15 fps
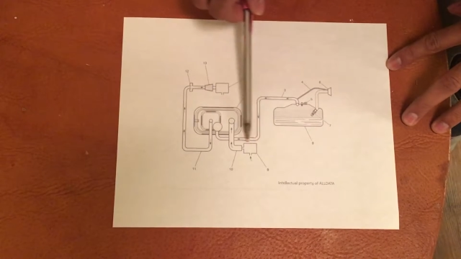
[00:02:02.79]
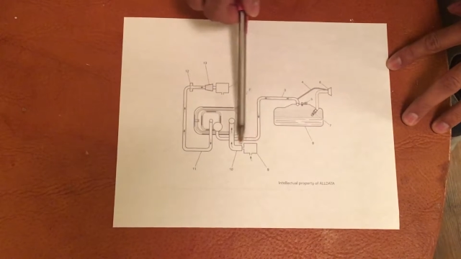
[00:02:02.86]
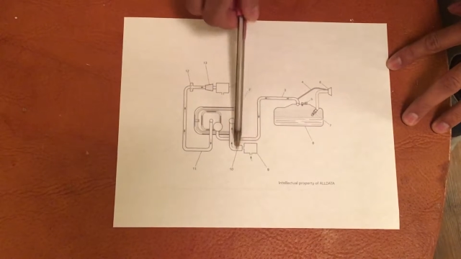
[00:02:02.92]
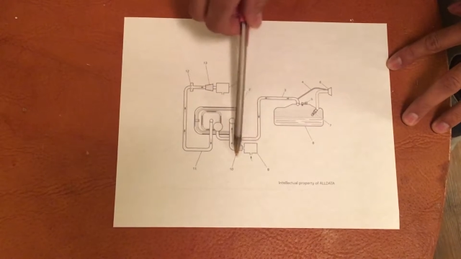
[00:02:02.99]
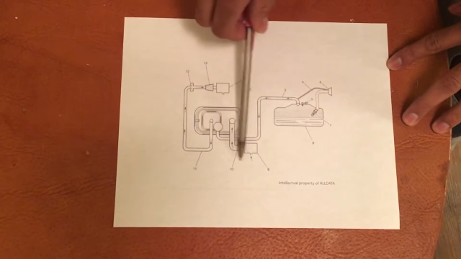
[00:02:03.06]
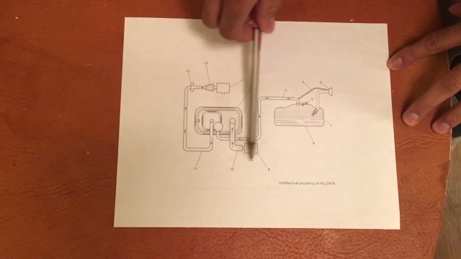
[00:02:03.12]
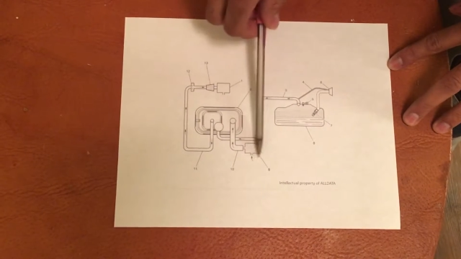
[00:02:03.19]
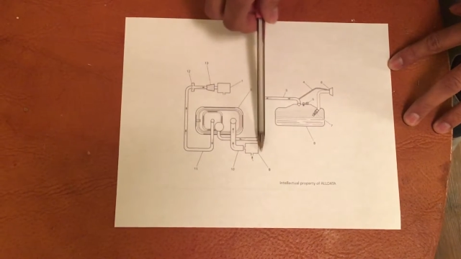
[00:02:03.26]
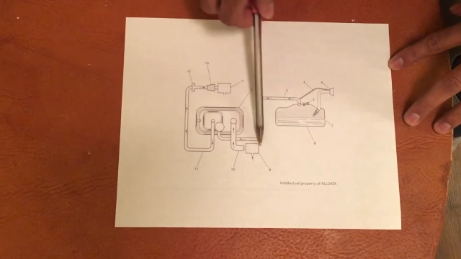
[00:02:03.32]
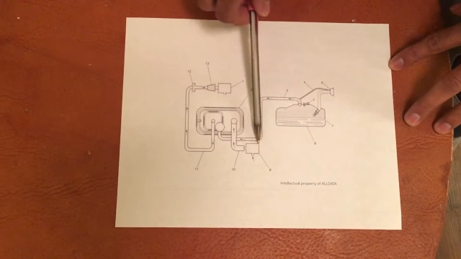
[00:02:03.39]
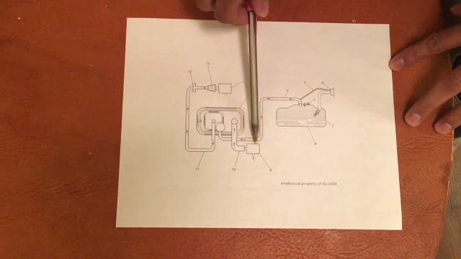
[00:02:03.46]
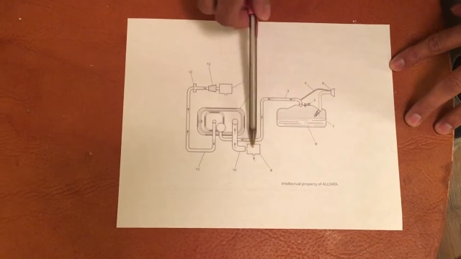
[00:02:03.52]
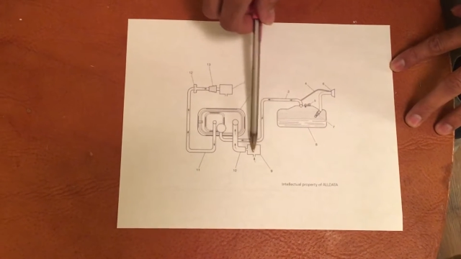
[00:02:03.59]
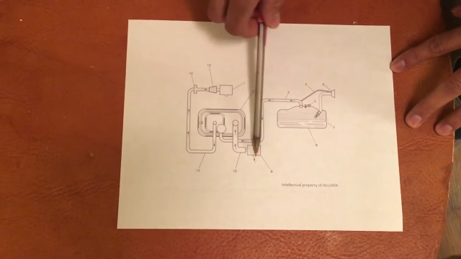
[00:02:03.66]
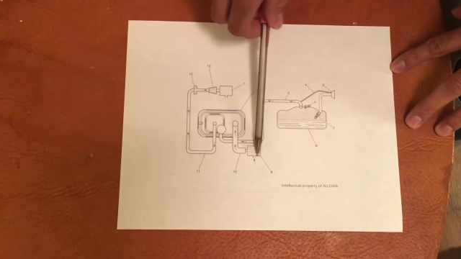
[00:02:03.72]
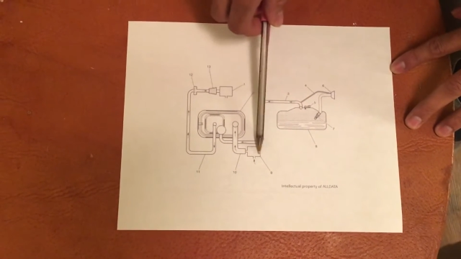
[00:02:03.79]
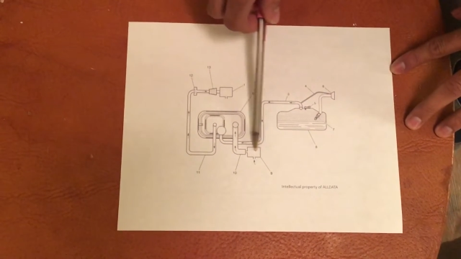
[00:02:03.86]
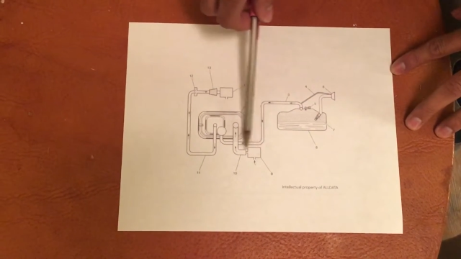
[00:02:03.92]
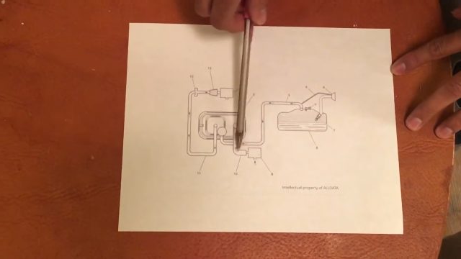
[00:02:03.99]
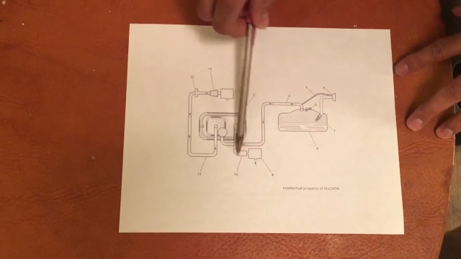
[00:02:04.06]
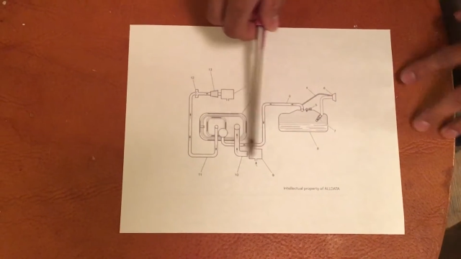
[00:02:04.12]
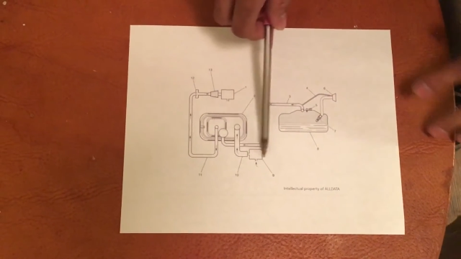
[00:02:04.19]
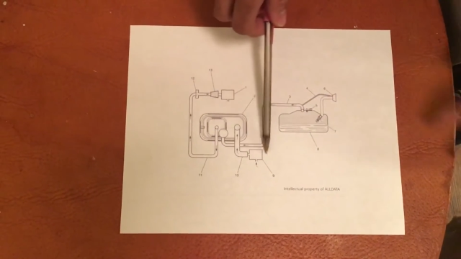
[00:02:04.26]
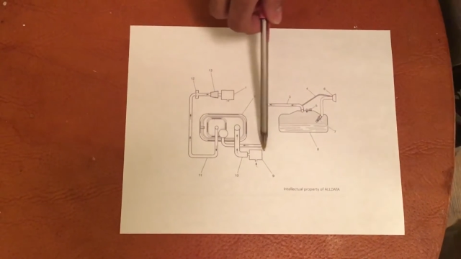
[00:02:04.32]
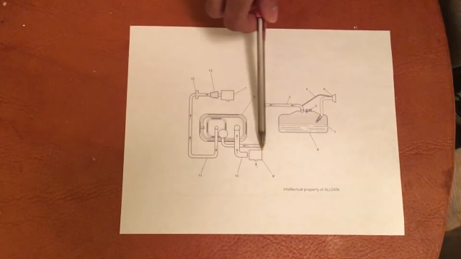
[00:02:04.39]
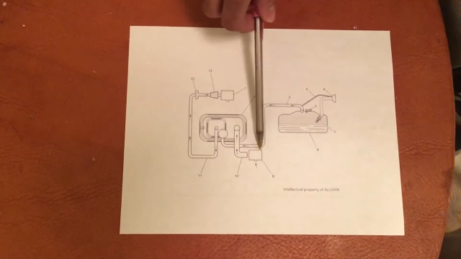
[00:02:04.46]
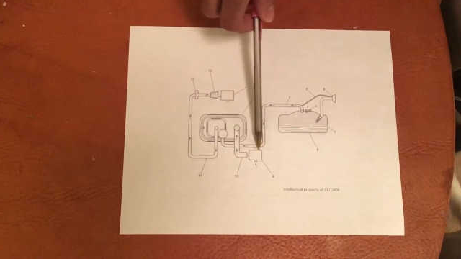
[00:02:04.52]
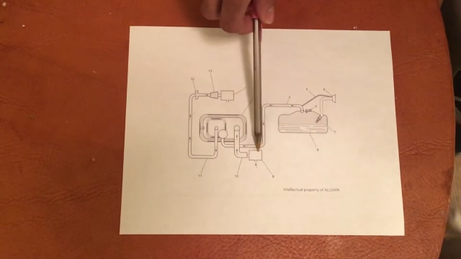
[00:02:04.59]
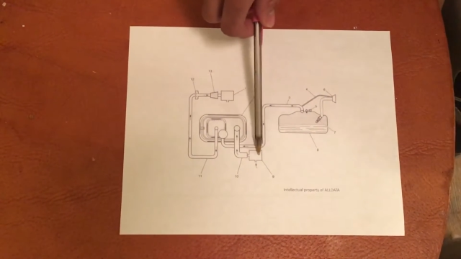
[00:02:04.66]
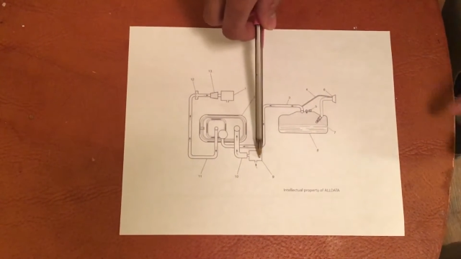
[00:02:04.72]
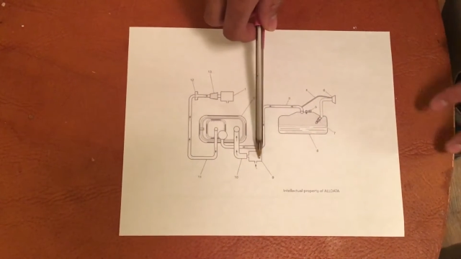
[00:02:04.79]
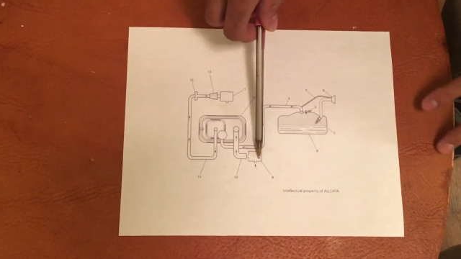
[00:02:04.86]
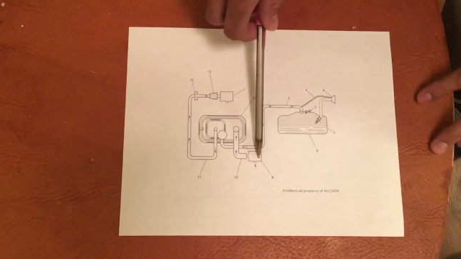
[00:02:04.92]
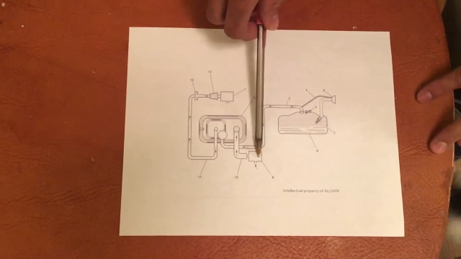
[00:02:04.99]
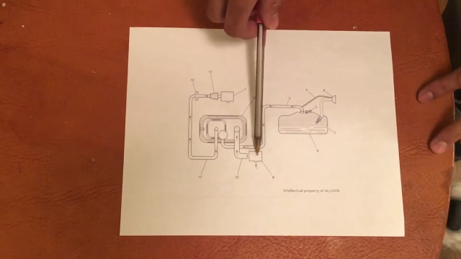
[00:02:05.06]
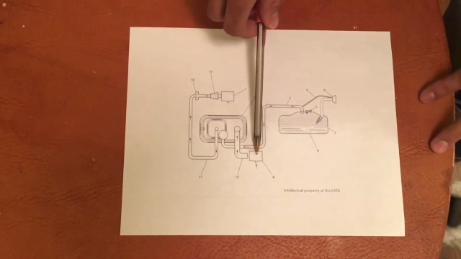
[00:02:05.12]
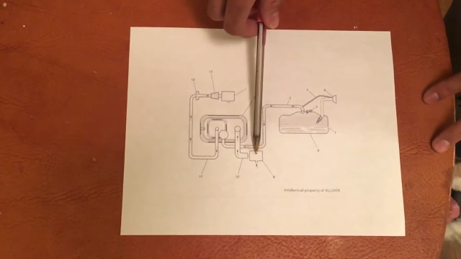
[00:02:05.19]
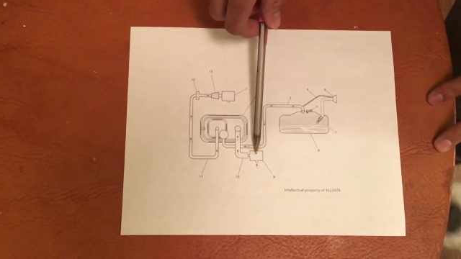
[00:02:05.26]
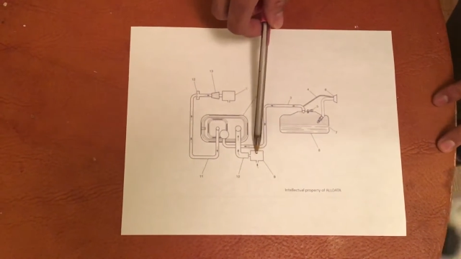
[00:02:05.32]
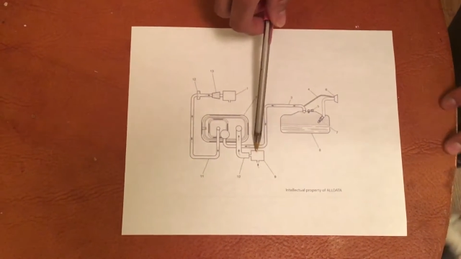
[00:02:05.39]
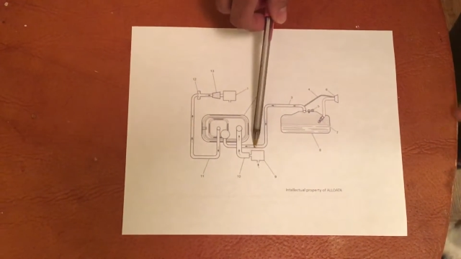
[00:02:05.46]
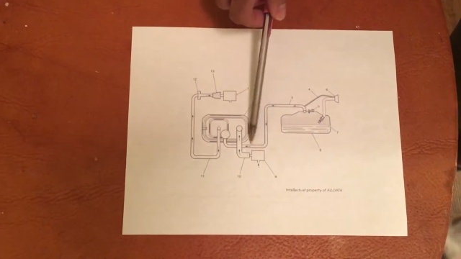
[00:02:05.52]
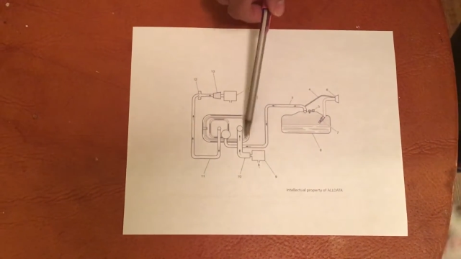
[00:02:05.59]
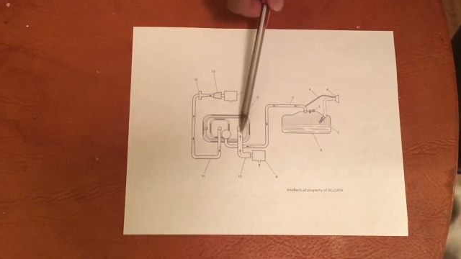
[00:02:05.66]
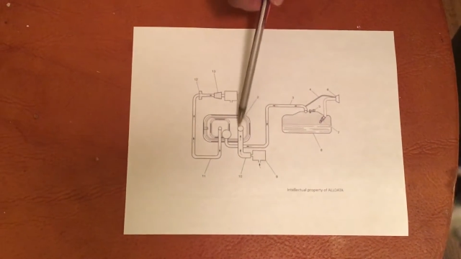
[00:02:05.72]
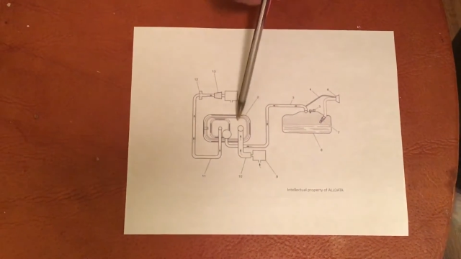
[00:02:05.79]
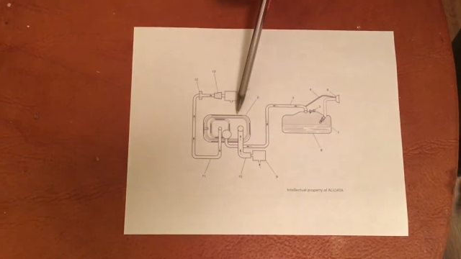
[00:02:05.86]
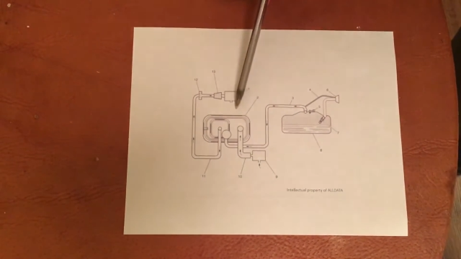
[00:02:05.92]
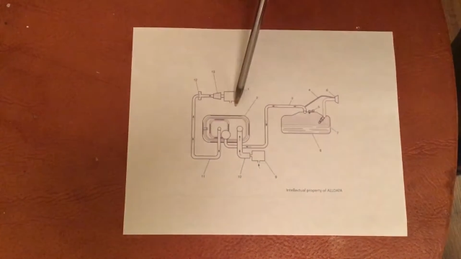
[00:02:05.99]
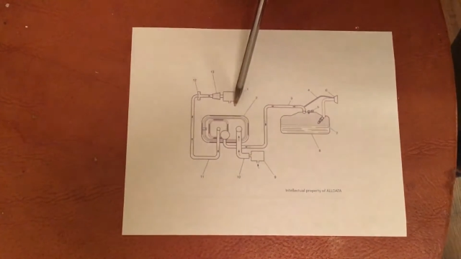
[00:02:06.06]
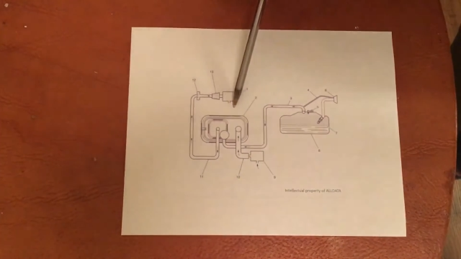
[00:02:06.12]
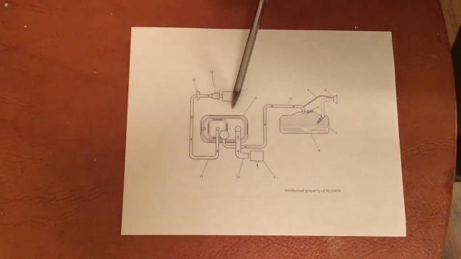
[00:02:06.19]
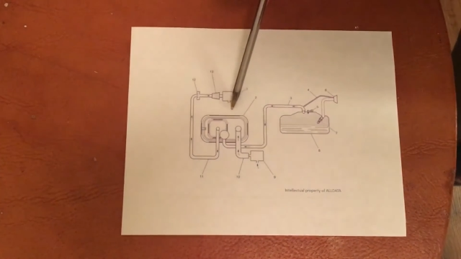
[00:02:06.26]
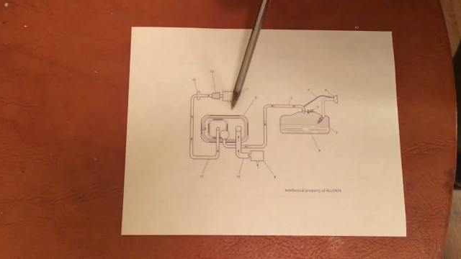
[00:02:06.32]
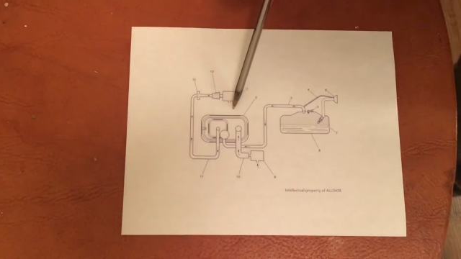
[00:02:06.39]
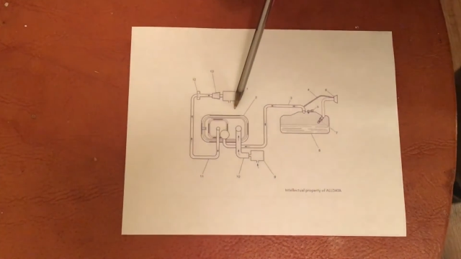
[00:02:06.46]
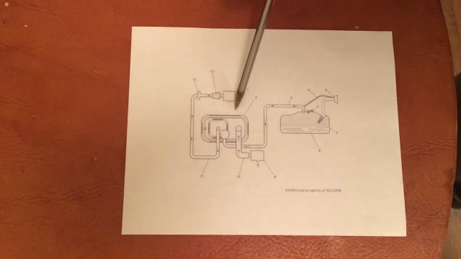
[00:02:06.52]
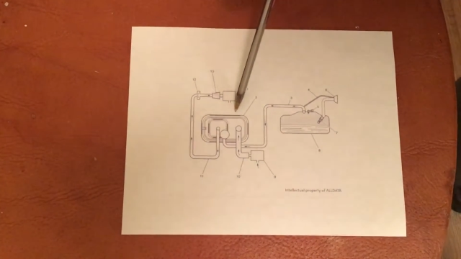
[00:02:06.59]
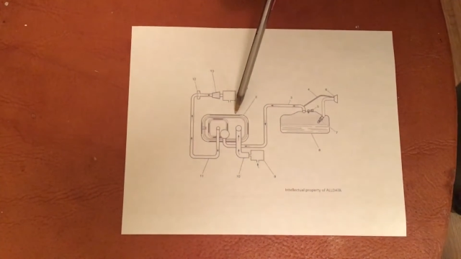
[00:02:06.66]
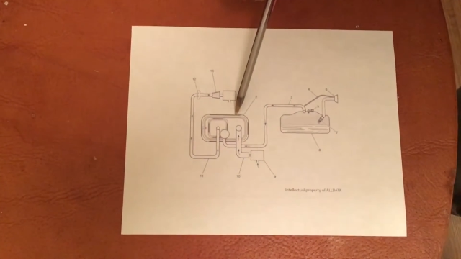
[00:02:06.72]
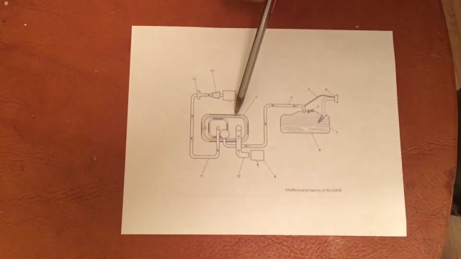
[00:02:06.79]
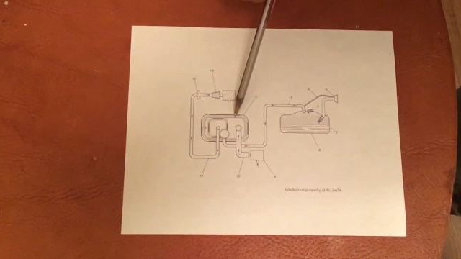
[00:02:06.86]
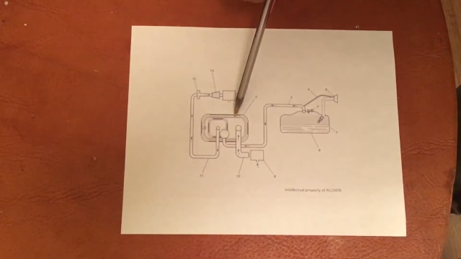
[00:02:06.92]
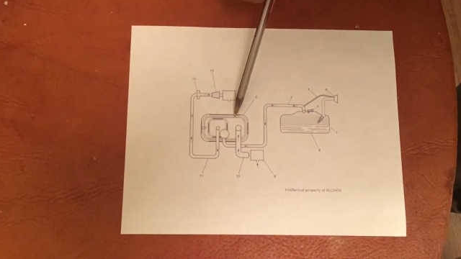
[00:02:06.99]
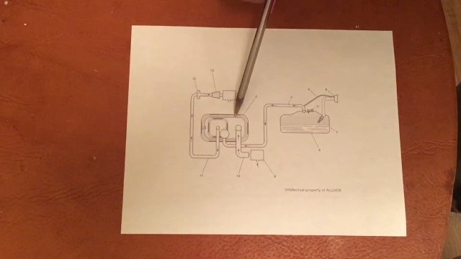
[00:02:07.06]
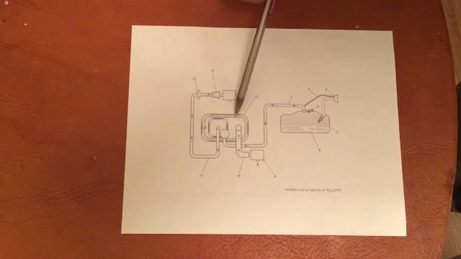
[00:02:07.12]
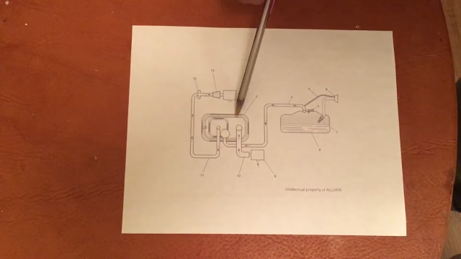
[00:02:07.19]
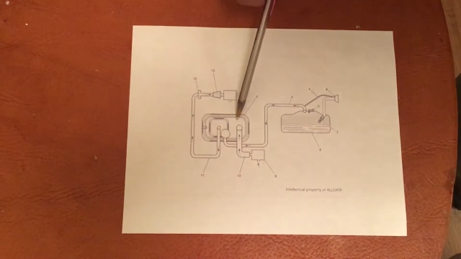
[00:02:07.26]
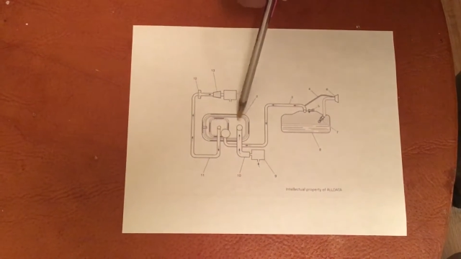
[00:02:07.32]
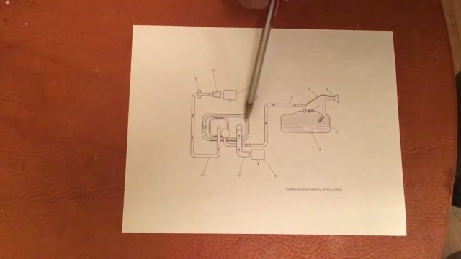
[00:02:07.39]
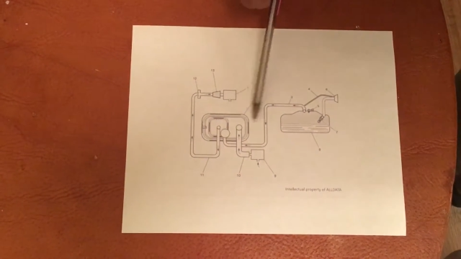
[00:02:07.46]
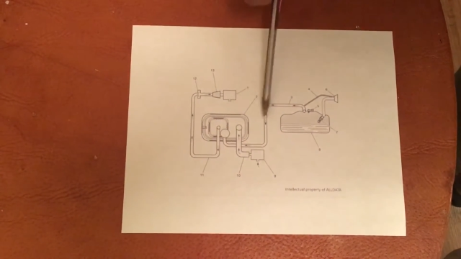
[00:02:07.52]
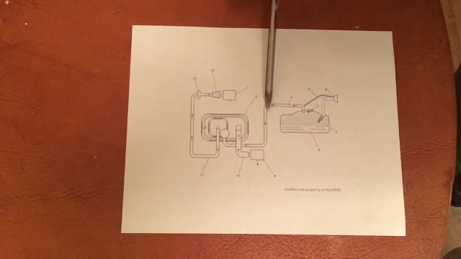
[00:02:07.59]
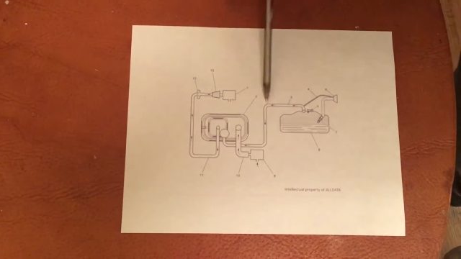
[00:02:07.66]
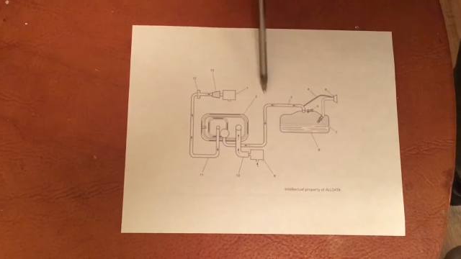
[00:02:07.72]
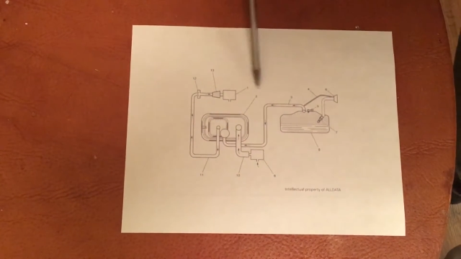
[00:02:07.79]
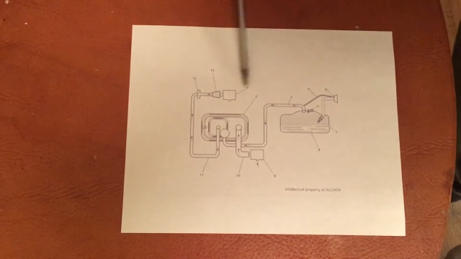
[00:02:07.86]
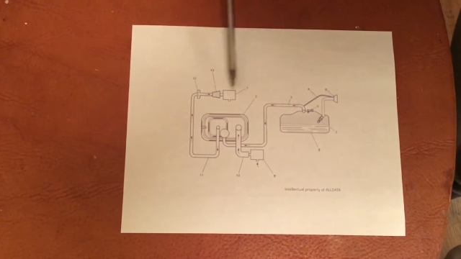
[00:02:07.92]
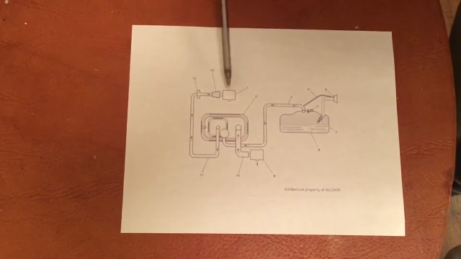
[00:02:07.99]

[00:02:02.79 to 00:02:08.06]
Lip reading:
(no speaker visible)